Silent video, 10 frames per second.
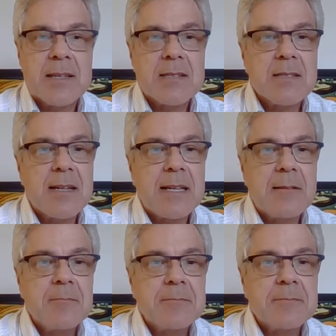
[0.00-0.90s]
the study,
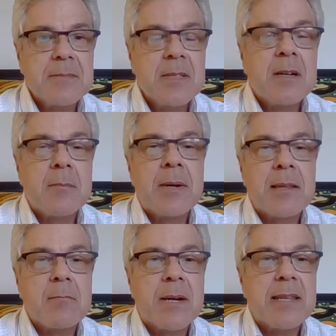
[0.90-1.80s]

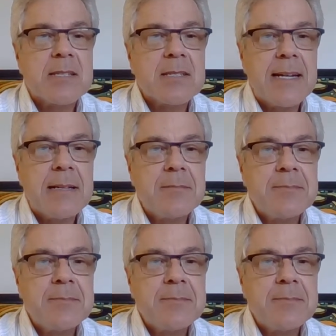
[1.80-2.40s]
by the site.